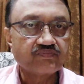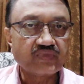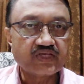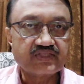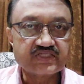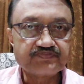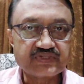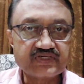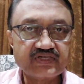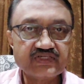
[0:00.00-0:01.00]
this
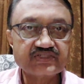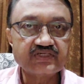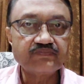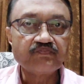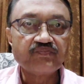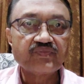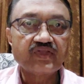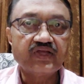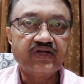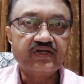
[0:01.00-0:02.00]
presentation,
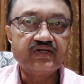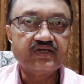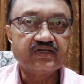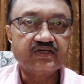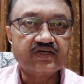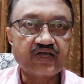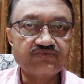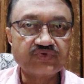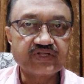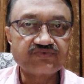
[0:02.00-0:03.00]
and I
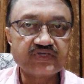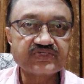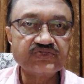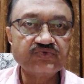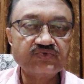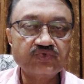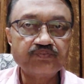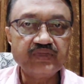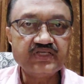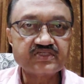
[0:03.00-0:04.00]
would request you to
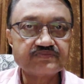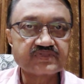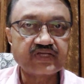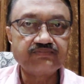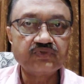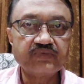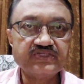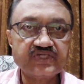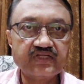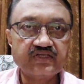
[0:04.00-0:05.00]
please subscribe to my
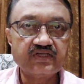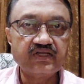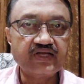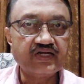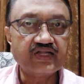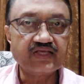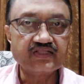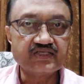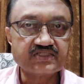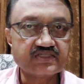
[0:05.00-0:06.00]
channel and
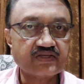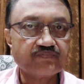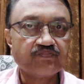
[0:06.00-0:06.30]
like this